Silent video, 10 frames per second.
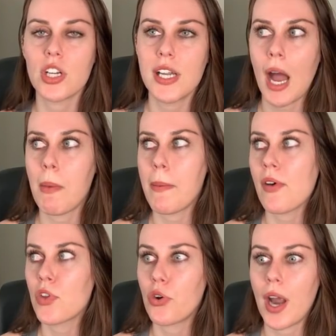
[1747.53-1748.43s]
And yeah, maybe
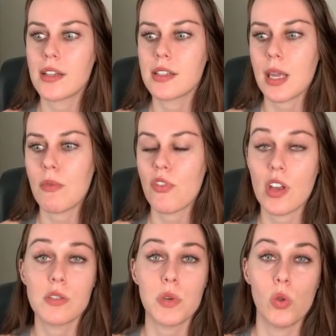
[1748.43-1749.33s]
on the grand scheme of
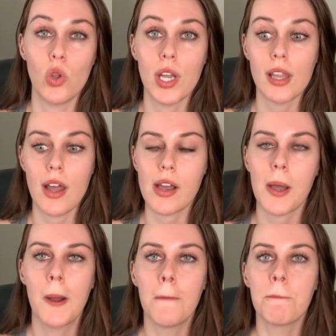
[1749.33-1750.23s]
things, when you look at
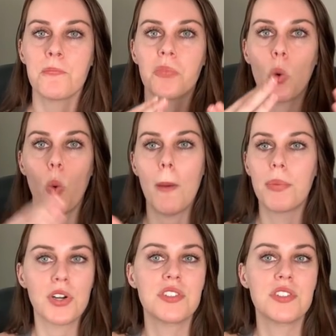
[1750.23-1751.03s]
like what